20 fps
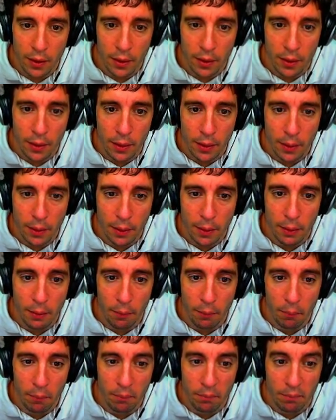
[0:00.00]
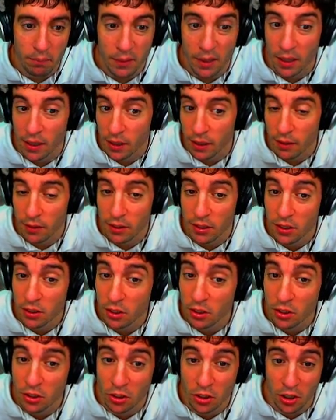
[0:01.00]
Um, yeah,
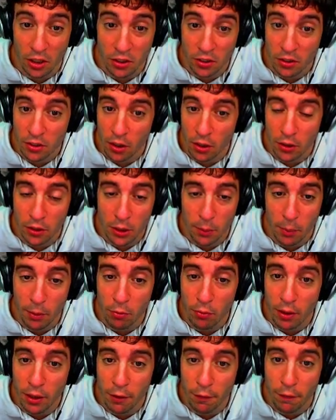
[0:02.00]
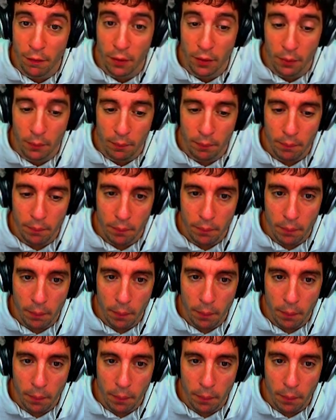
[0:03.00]
this is just going to be really fun.